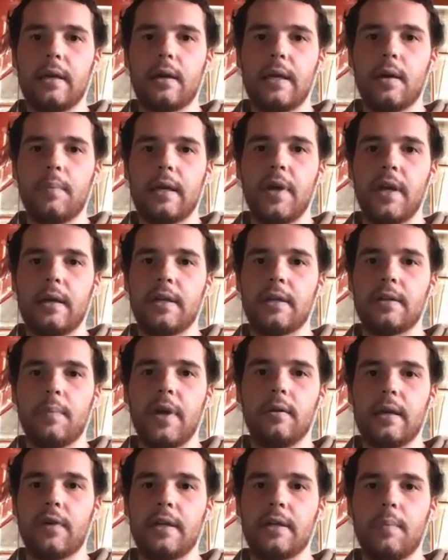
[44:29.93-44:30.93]

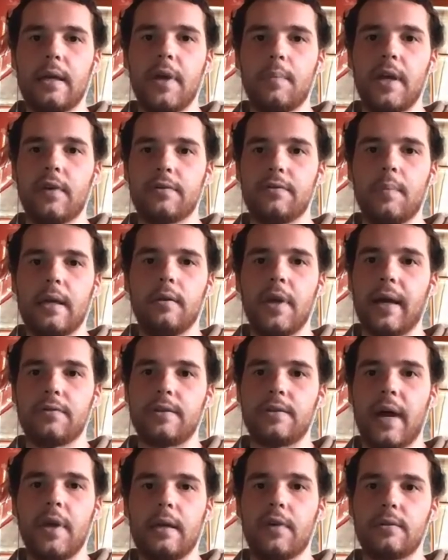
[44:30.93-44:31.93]
opinions of others
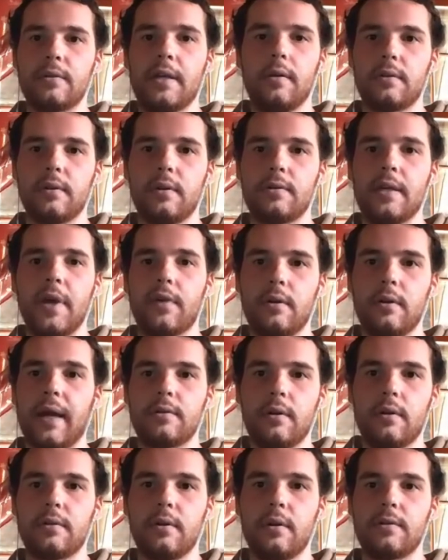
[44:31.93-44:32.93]
affect
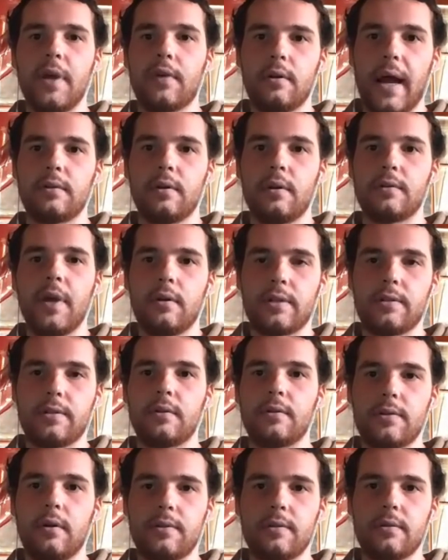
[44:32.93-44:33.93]
your
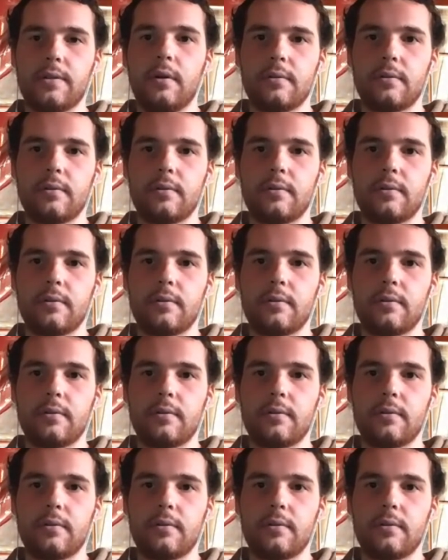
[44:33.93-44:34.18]
actions,